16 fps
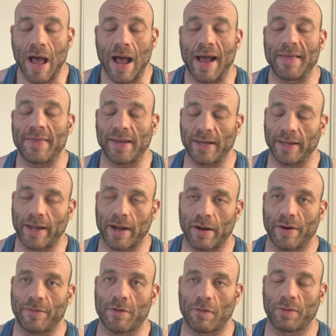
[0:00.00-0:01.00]
I think it
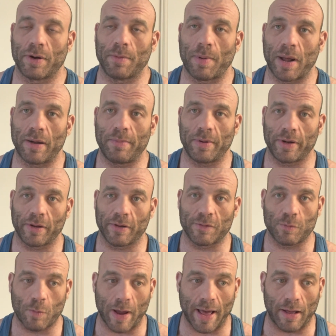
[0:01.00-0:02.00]
carries over to bodybuilding as
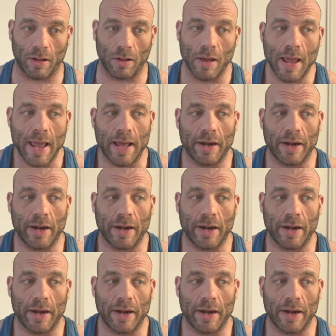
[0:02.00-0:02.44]
well,